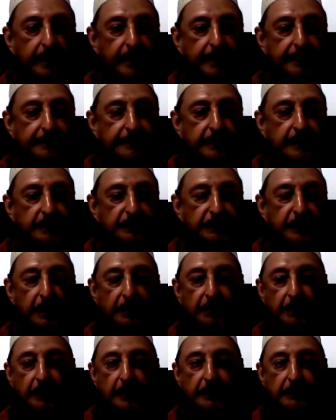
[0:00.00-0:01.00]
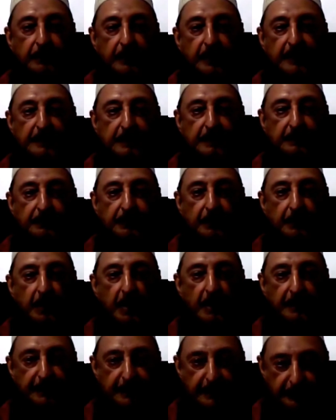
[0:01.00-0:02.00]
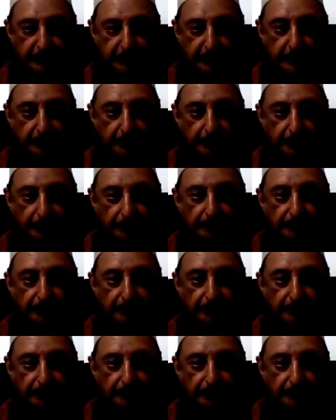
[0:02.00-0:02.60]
And it separates religion from politics.